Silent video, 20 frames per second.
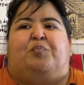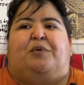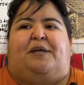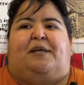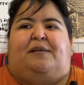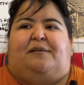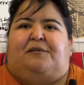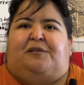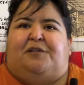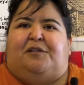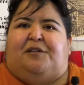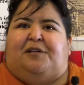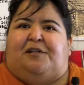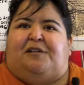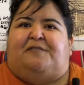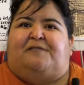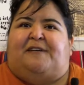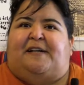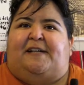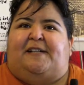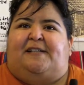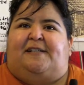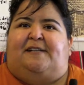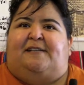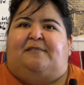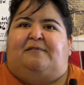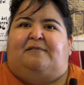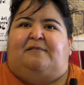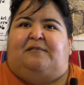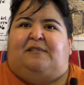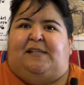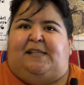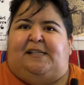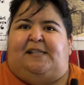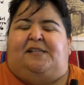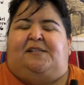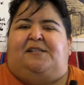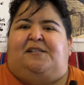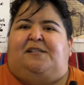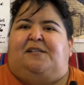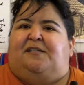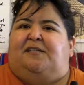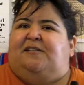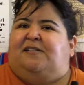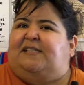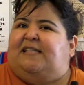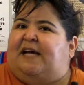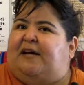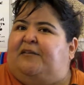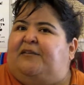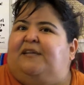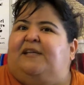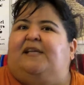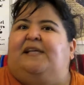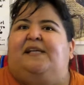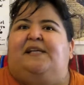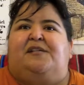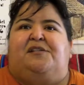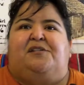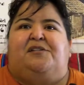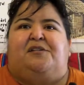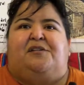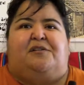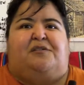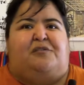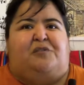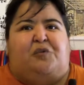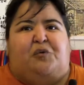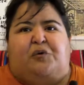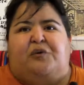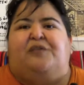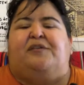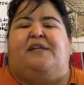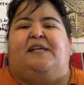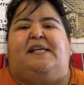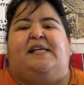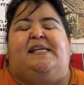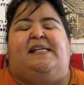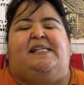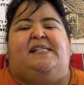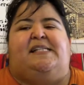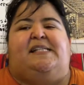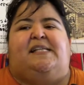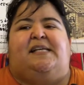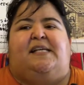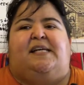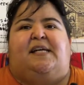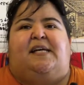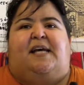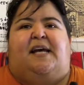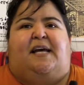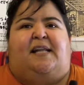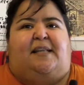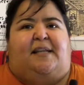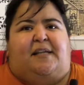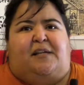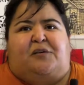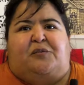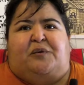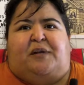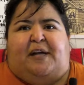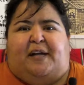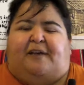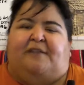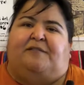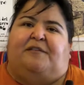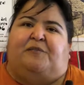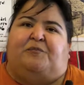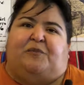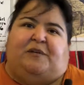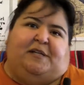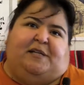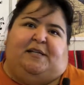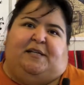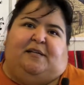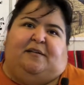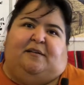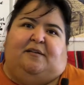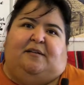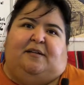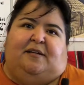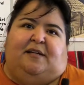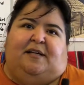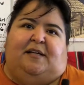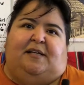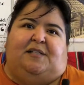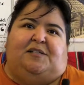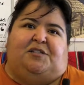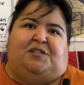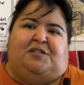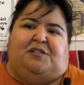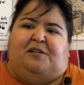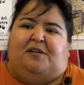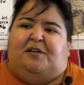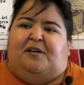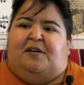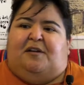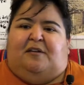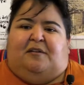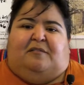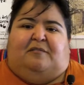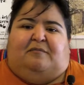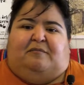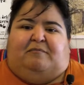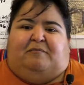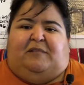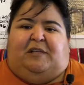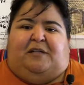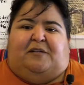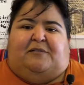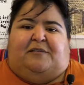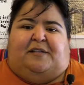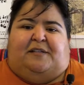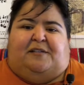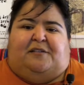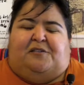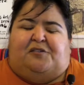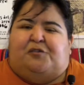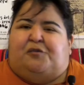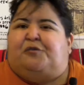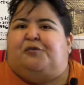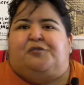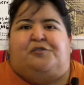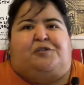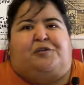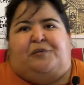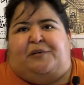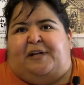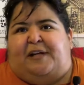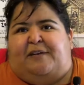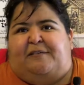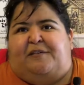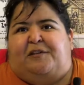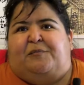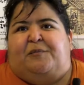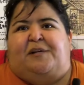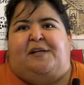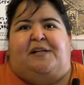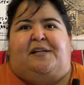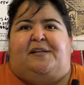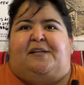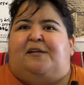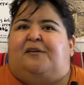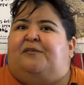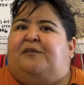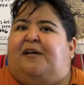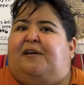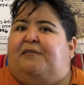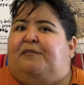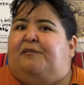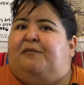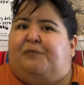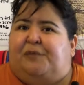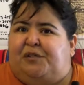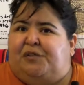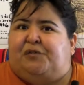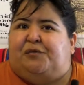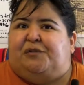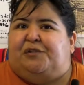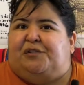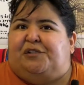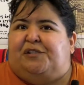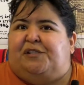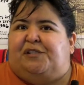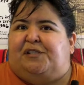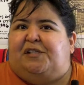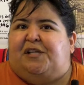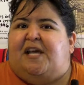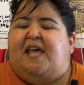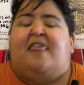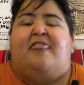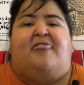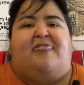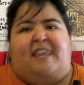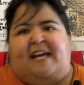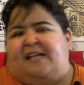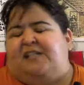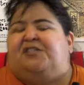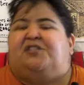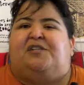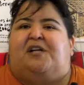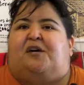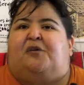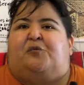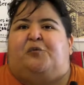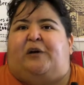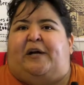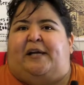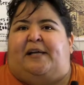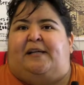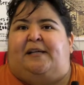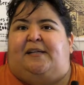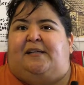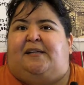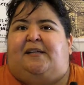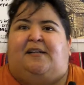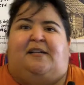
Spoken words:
But you're going to find it east, southeast, northeast. They don't have the money. It's, you know, that the schools don't have the money. They don't have the resources. That's not right.